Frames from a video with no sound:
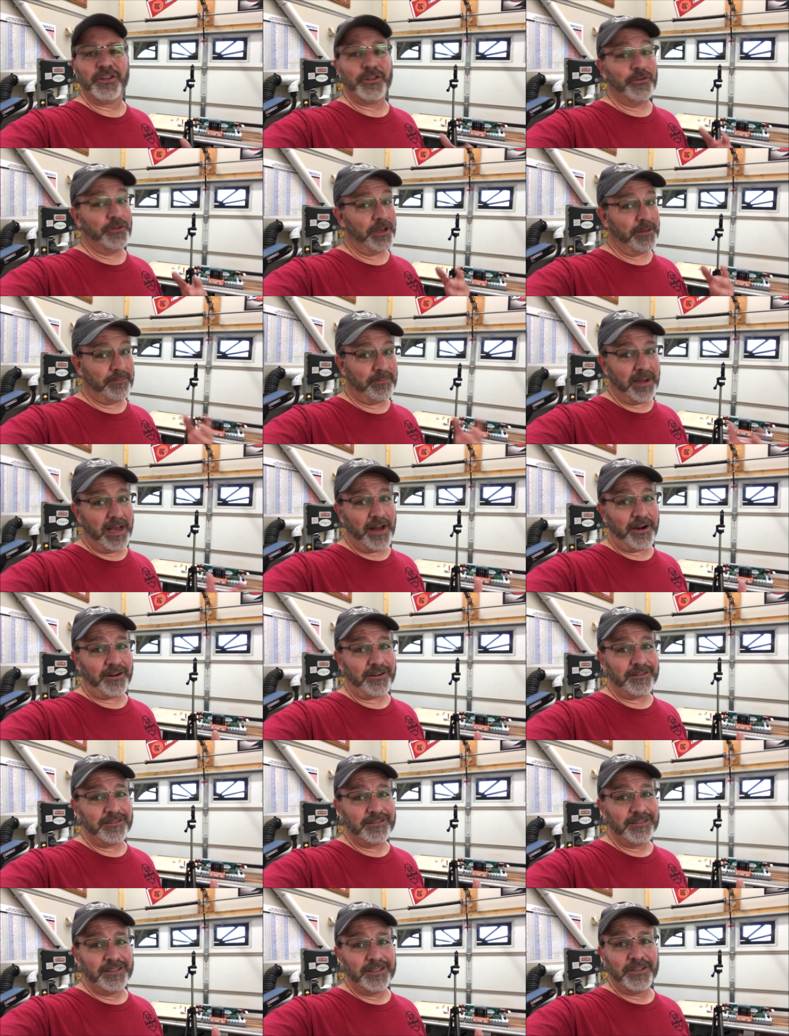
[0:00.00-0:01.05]
You get
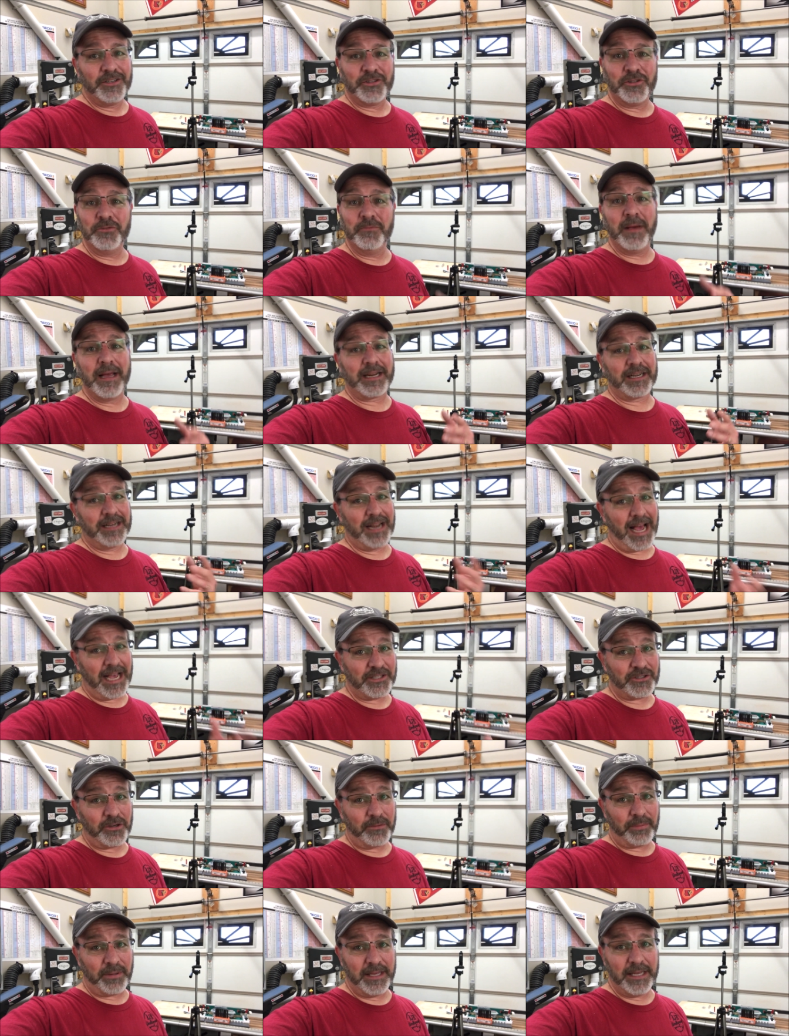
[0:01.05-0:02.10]
better, you make
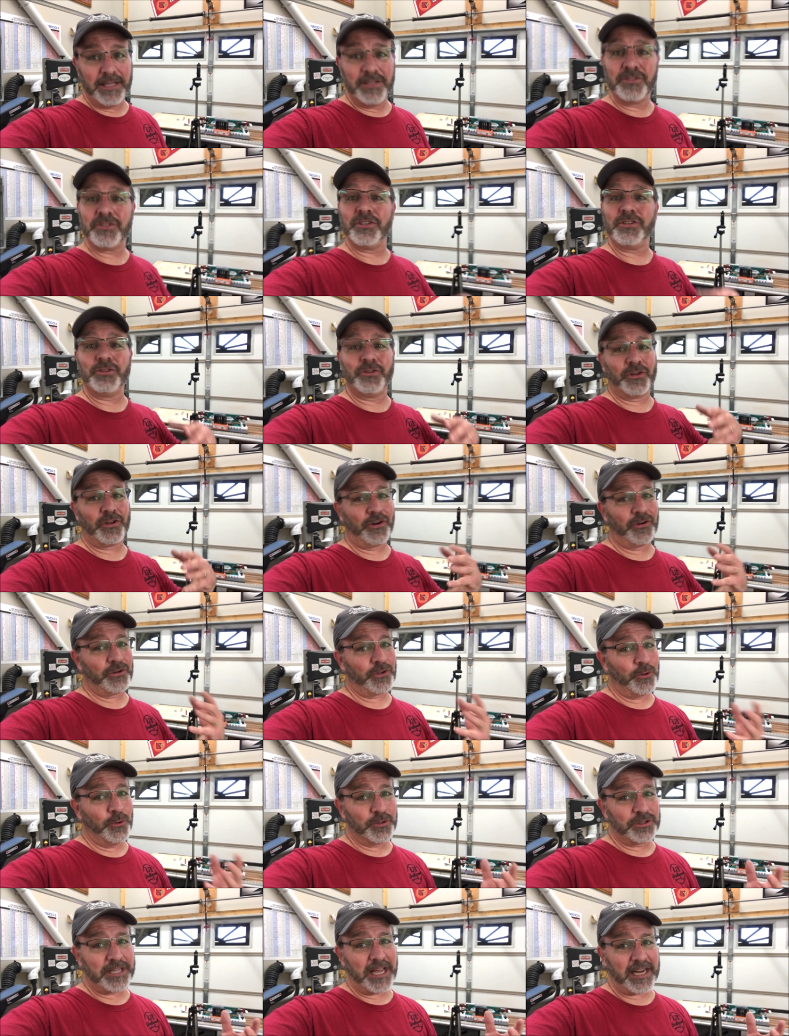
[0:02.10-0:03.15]
nicer pins, you learn
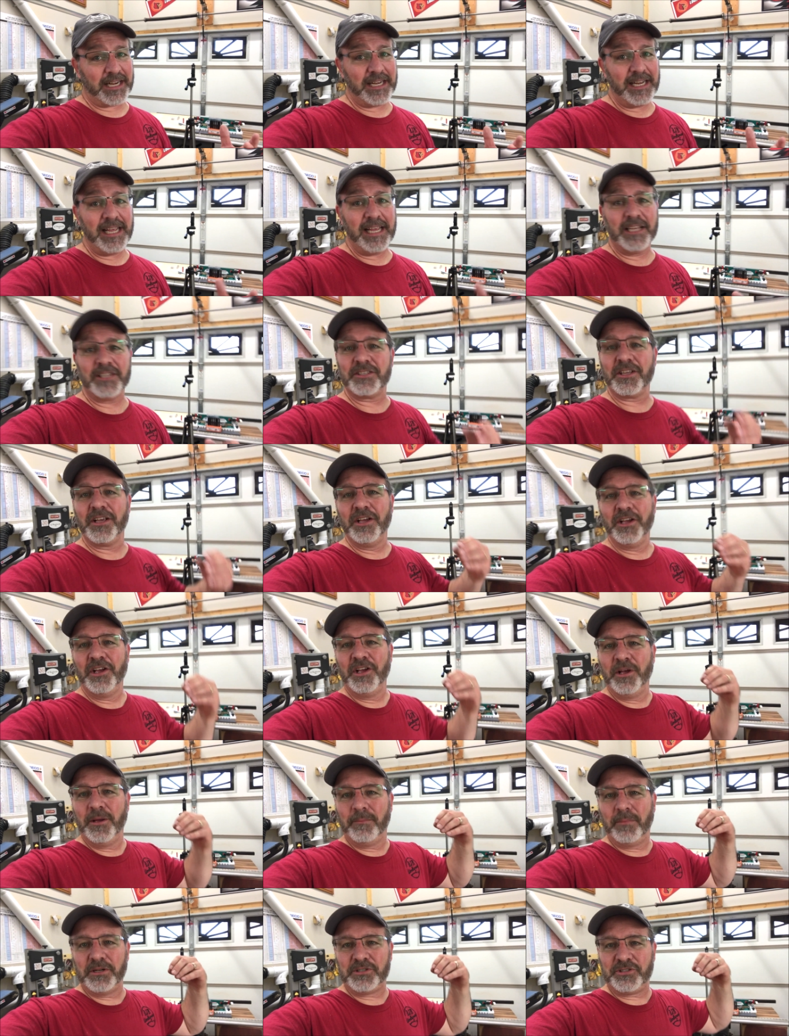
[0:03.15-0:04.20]
cool techniques,
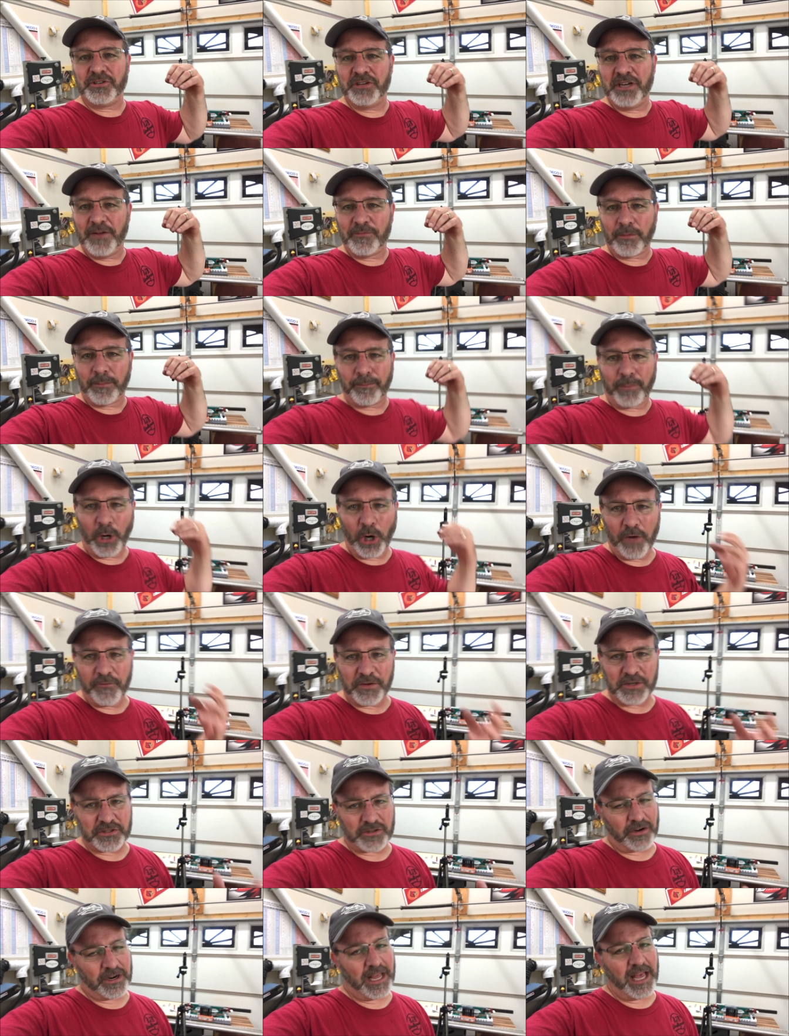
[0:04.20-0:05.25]
but you're never
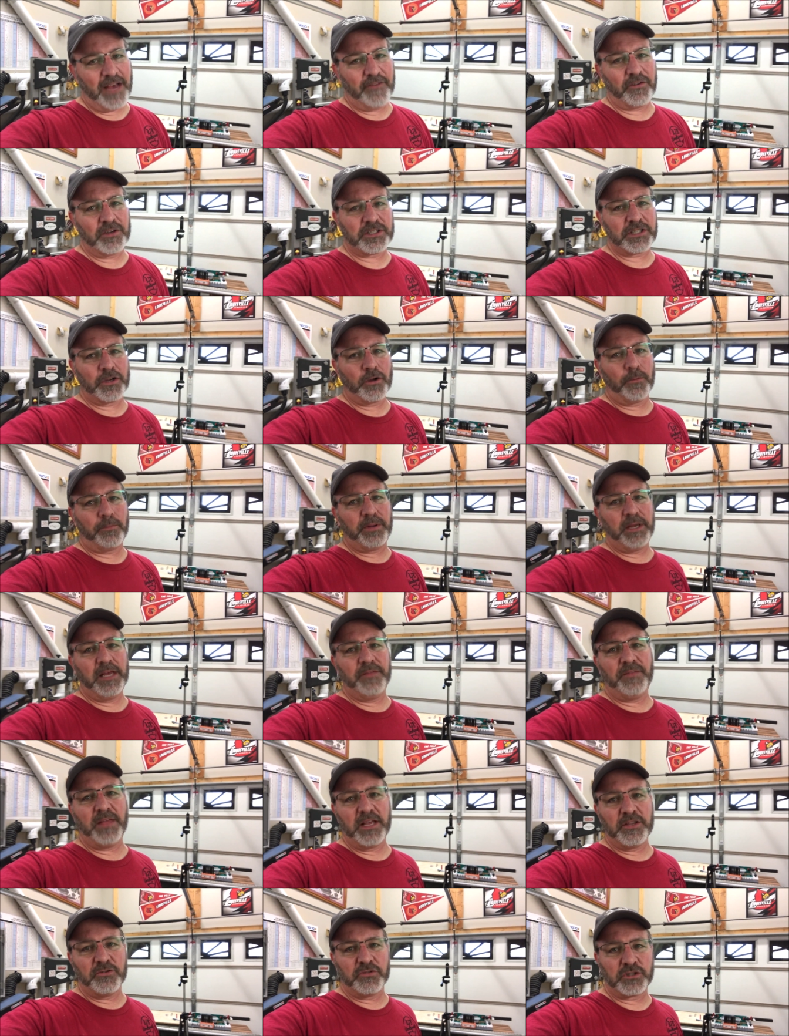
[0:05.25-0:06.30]
perfect on every single
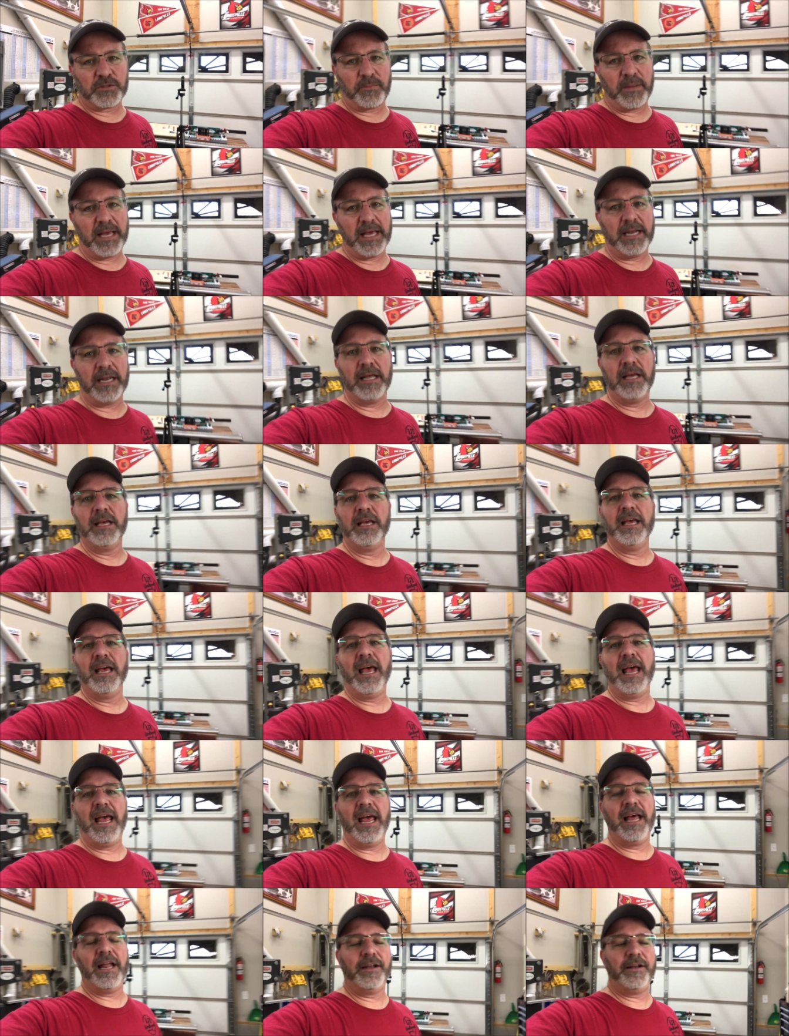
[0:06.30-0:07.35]
pin that you spin.
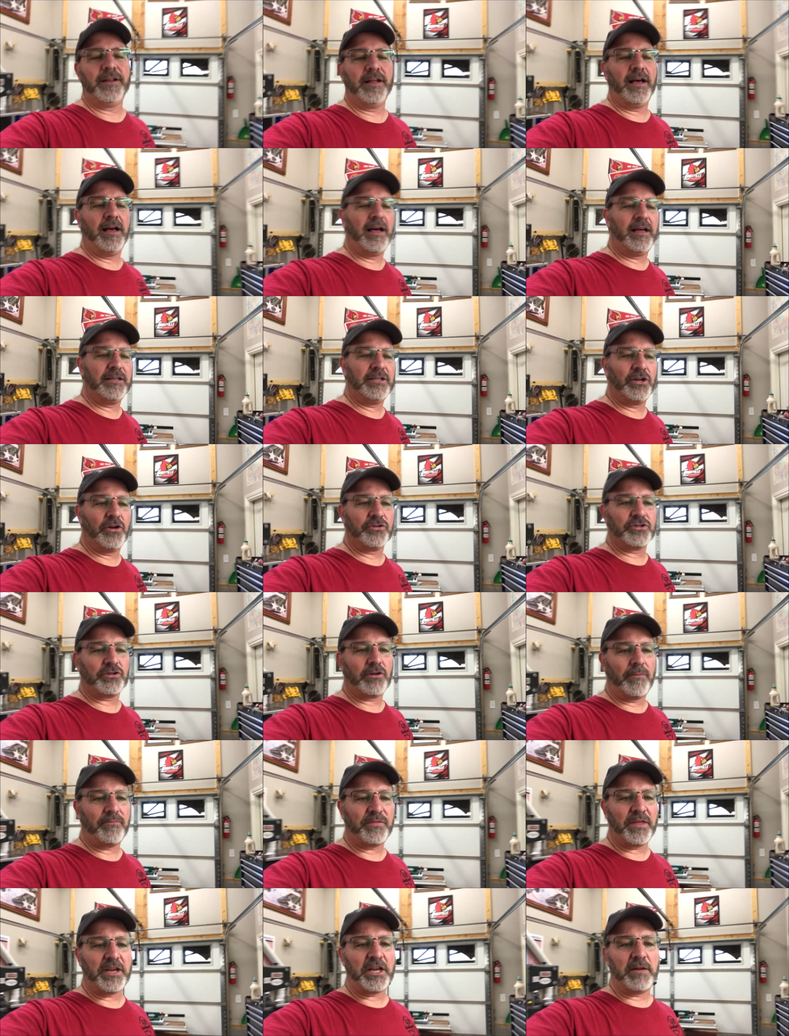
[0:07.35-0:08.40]
And you know, so
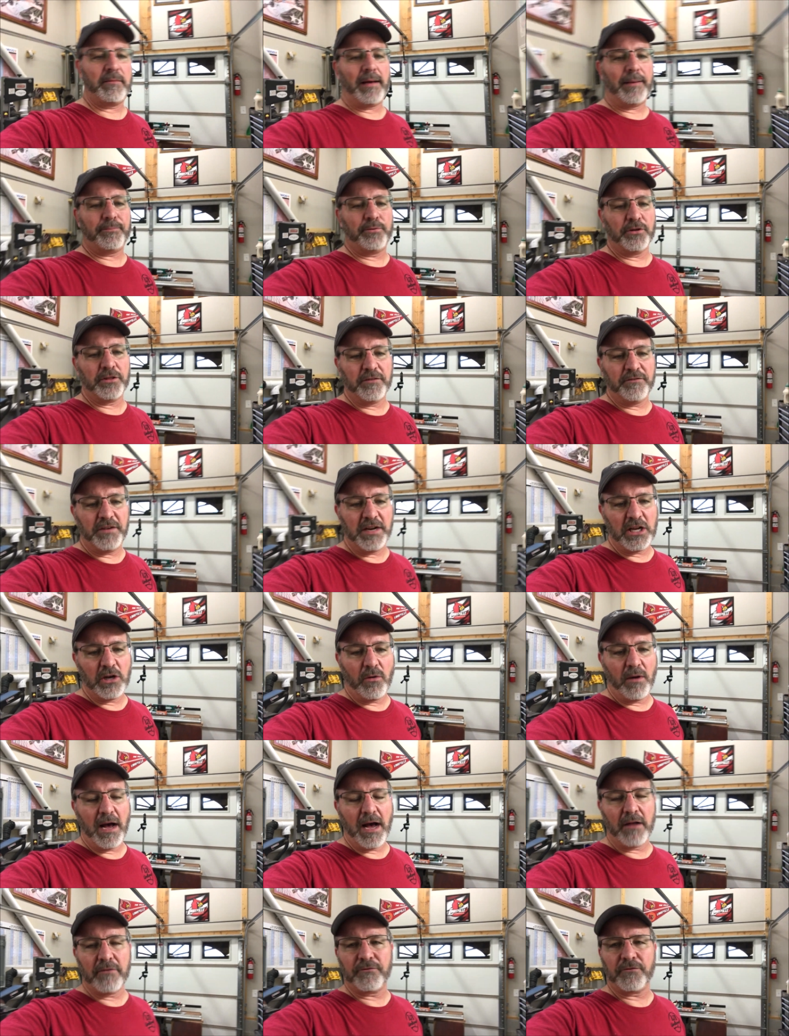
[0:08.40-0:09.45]
I'm thinking about putting the
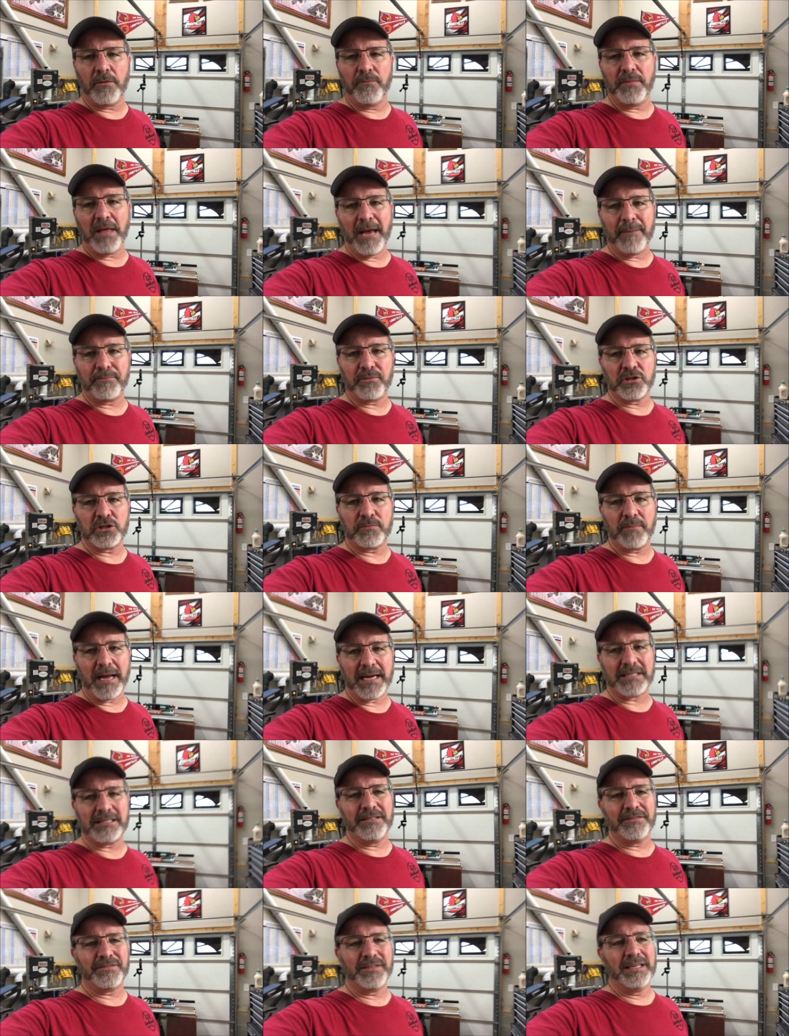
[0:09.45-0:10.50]
video out from that
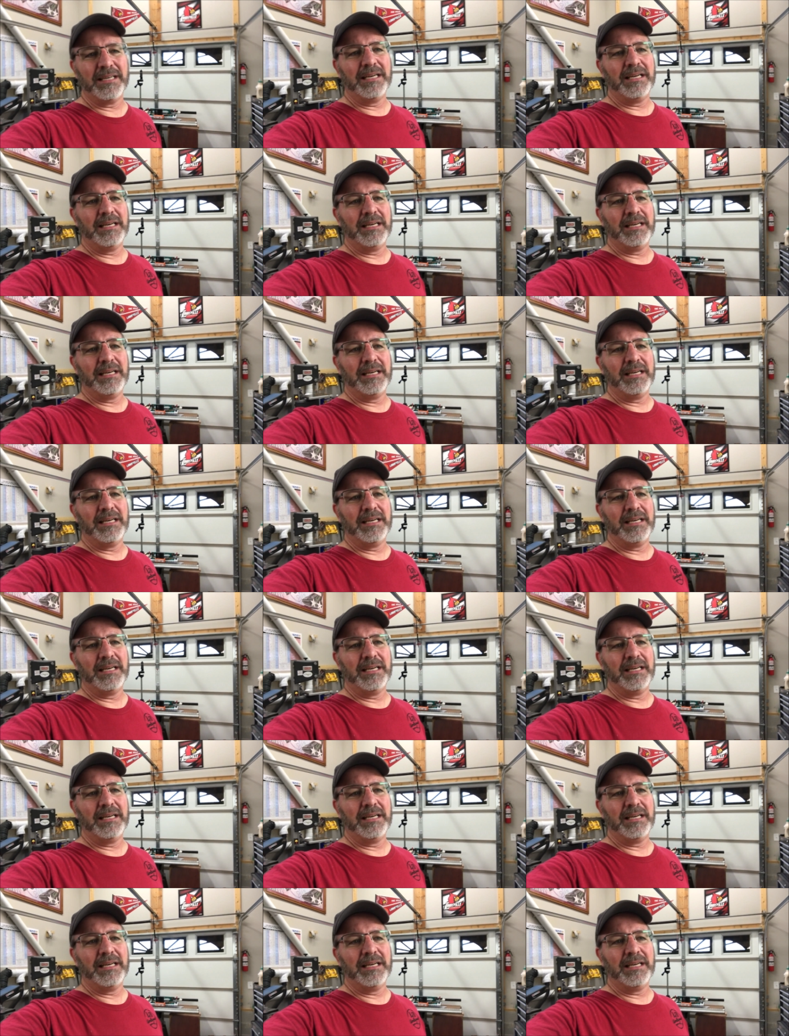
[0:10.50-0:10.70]
perspective.